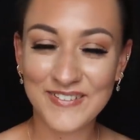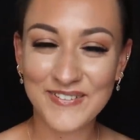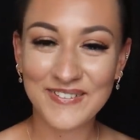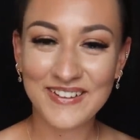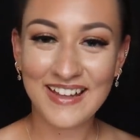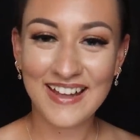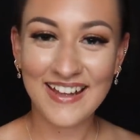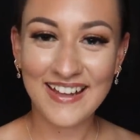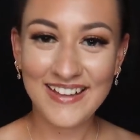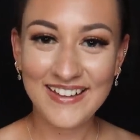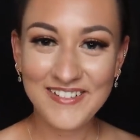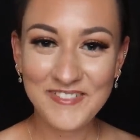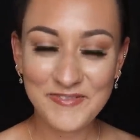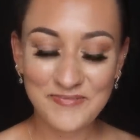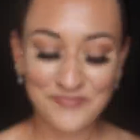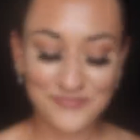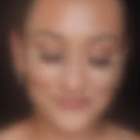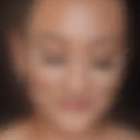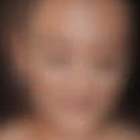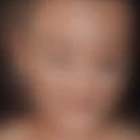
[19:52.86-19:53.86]
Okay,
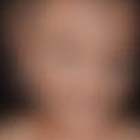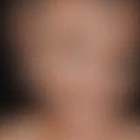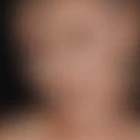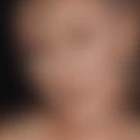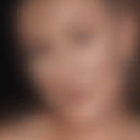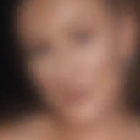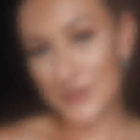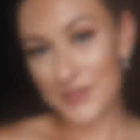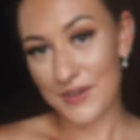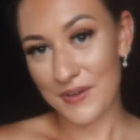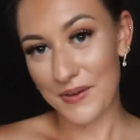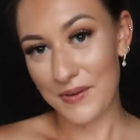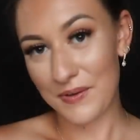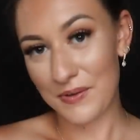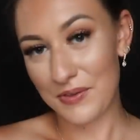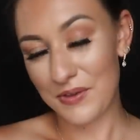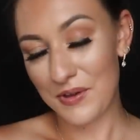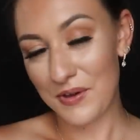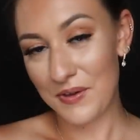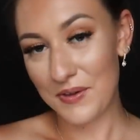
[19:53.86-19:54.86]
so
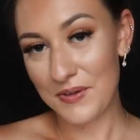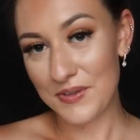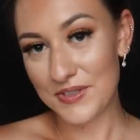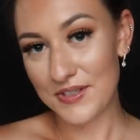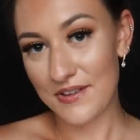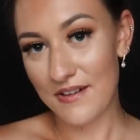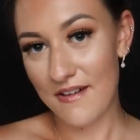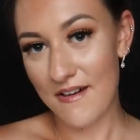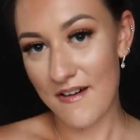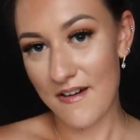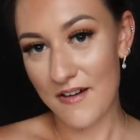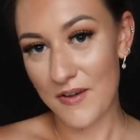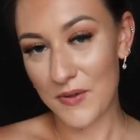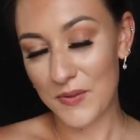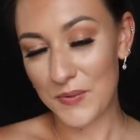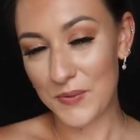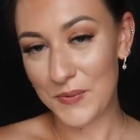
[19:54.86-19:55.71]
those are